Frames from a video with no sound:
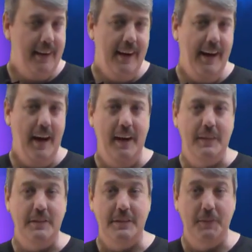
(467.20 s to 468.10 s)

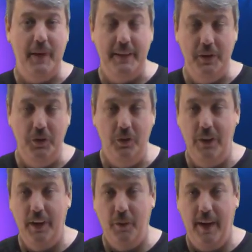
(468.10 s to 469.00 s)
I expect to do
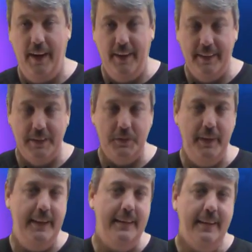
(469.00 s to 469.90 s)
real well this
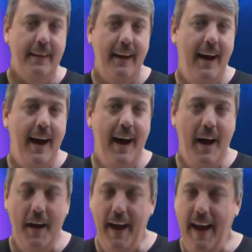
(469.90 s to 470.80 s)
week.
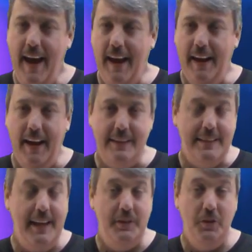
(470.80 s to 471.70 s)
And
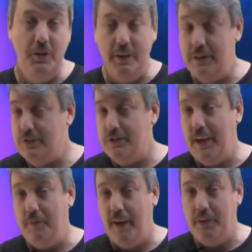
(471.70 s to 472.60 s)
stay tuned.
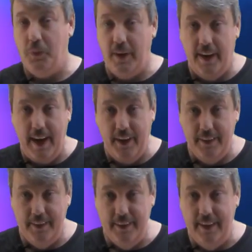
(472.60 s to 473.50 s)
Check my Twitter out.
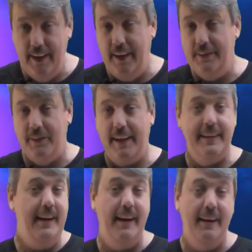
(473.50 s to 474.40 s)
There, right
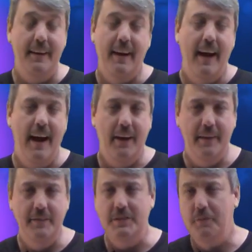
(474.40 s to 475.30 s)
there. I'll
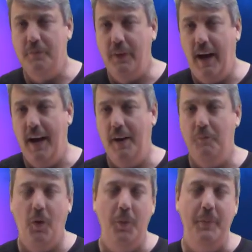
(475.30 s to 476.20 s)
give you some
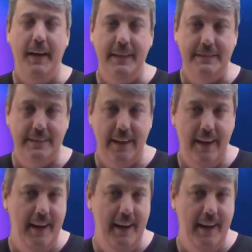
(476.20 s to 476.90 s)
more picks